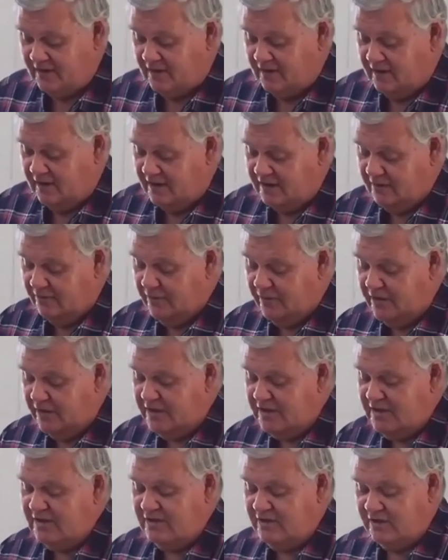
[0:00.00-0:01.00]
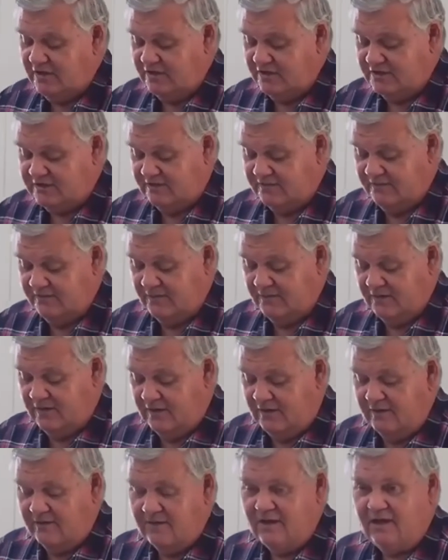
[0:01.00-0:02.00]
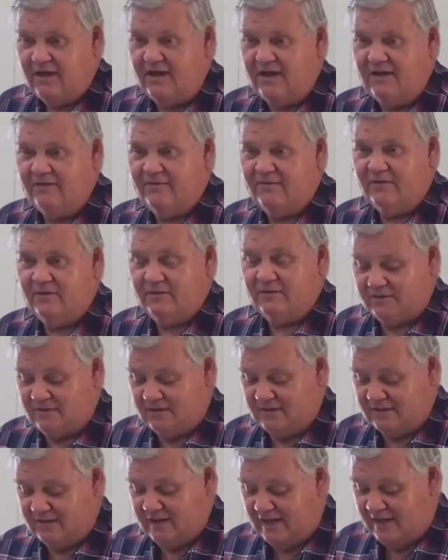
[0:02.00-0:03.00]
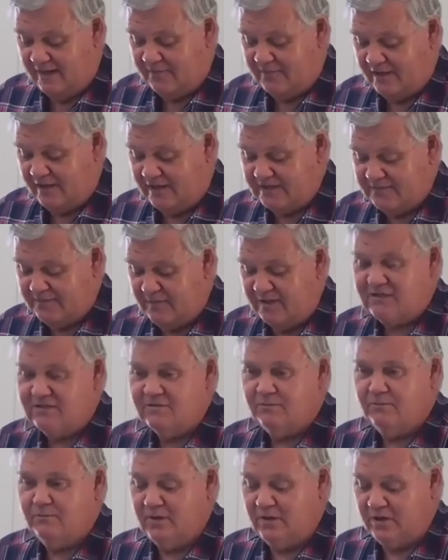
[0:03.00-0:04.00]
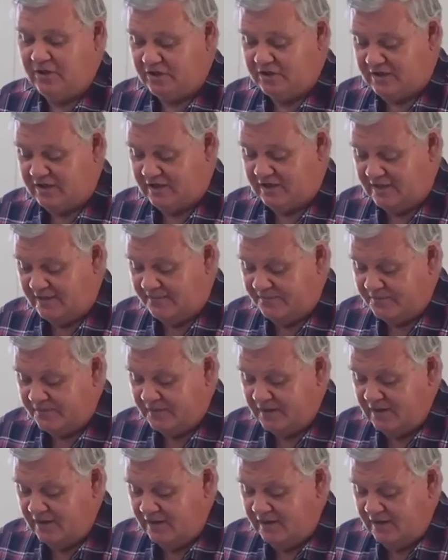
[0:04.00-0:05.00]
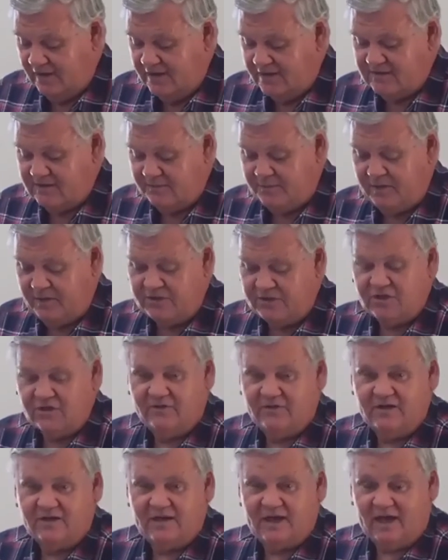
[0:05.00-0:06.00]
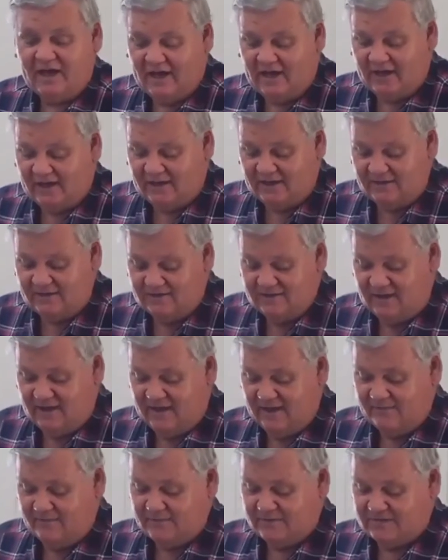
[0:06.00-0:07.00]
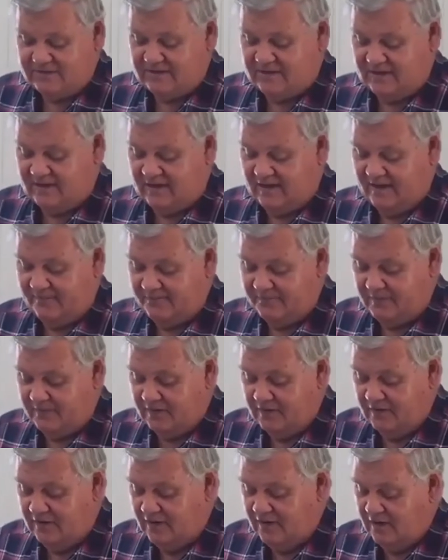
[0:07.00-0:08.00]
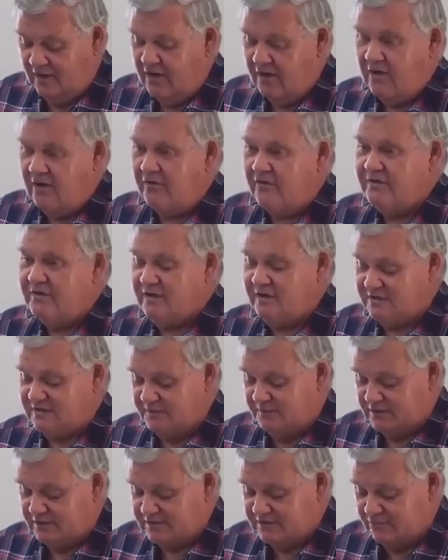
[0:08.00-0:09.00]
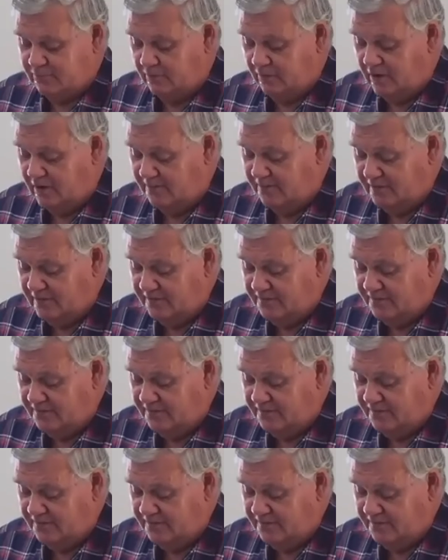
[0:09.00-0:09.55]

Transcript: And the word he used here for the dark place means murky. It's a picture of a dark, damp cellar or a dismal swamp.